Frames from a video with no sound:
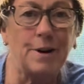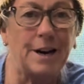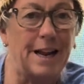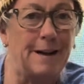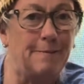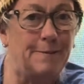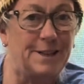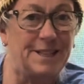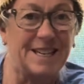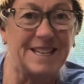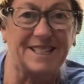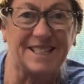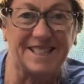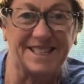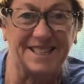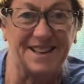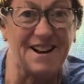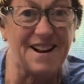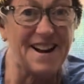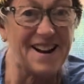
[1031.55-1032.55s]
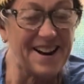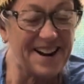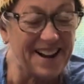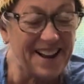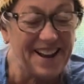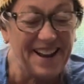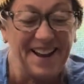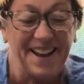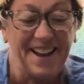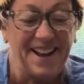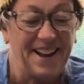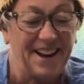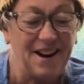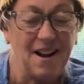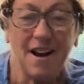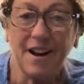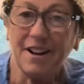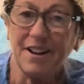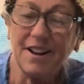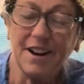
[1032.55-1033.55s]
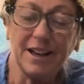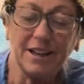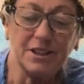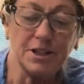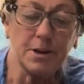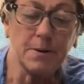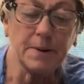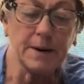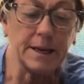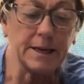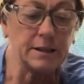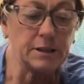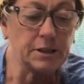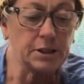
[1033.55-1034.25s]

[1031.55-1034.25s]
and I'm just not good at doing it.